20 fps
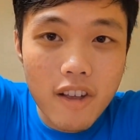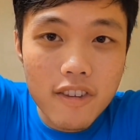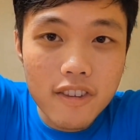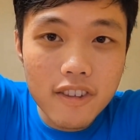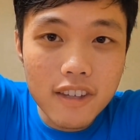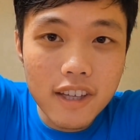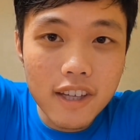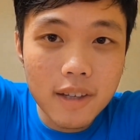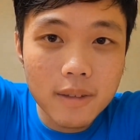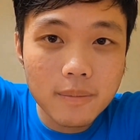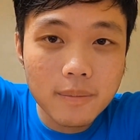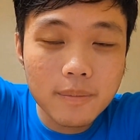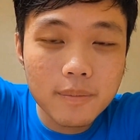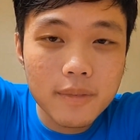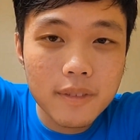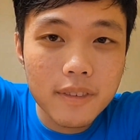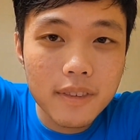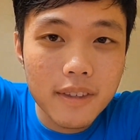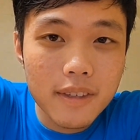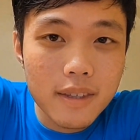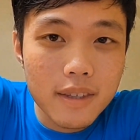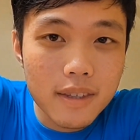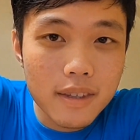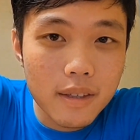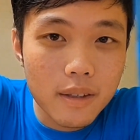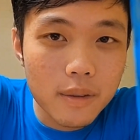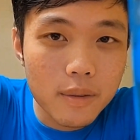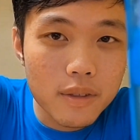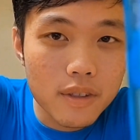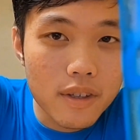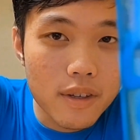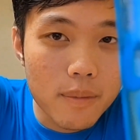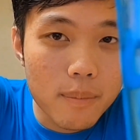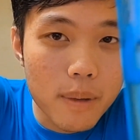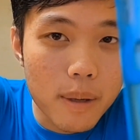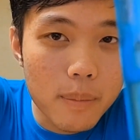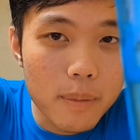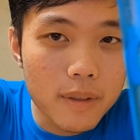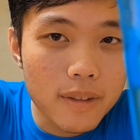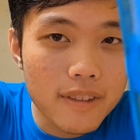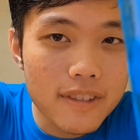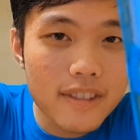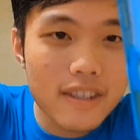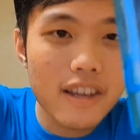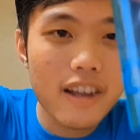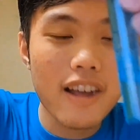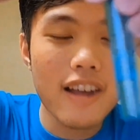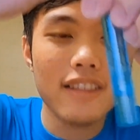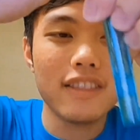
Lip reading: See this solution of bubbles?